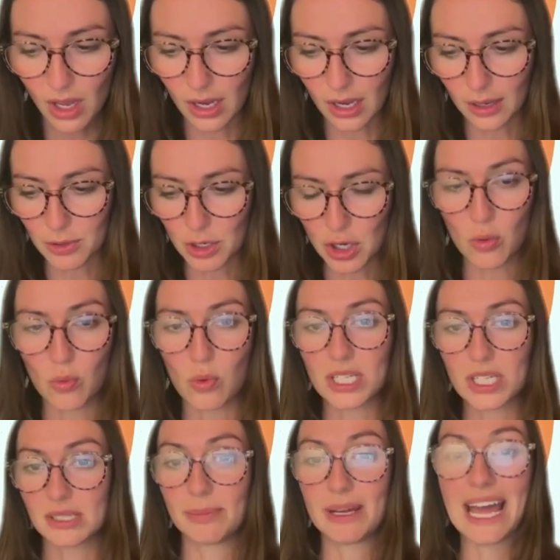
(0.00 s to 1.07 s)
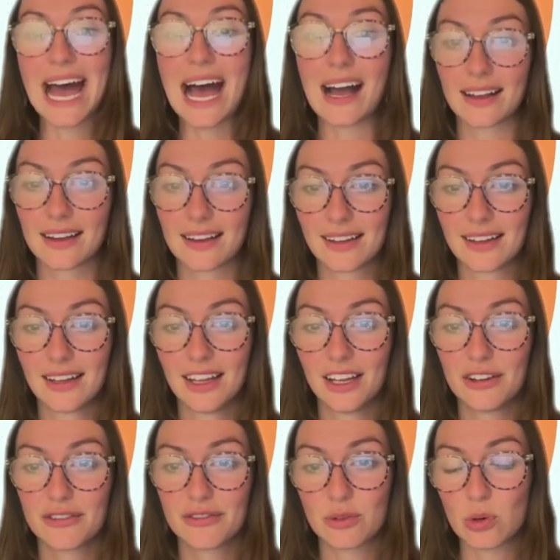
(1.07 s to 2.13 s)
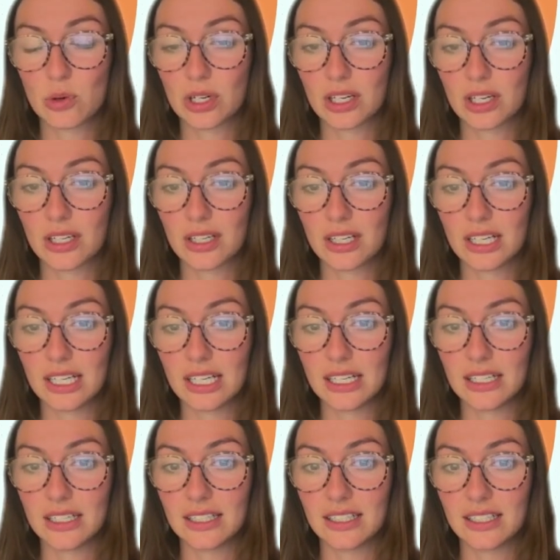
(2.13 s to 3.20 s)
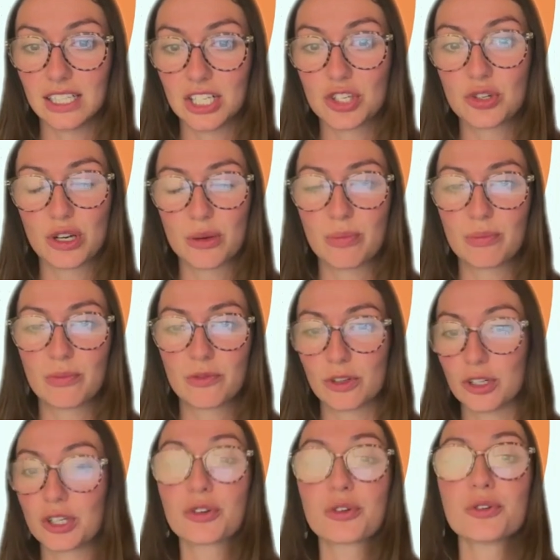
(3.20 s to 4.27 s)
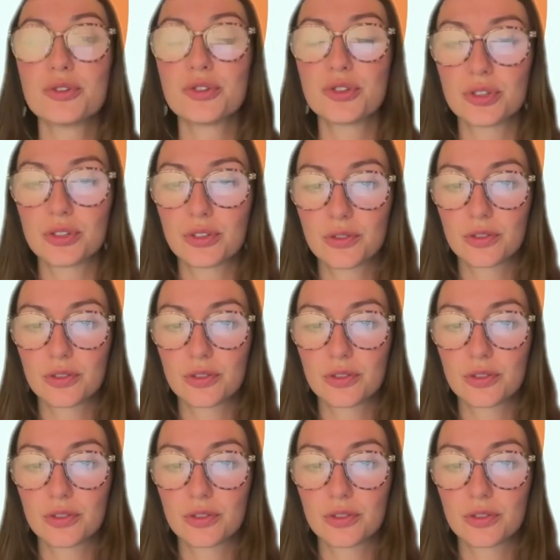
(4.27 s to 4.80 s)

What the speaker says: what to pack for a trip for a cruise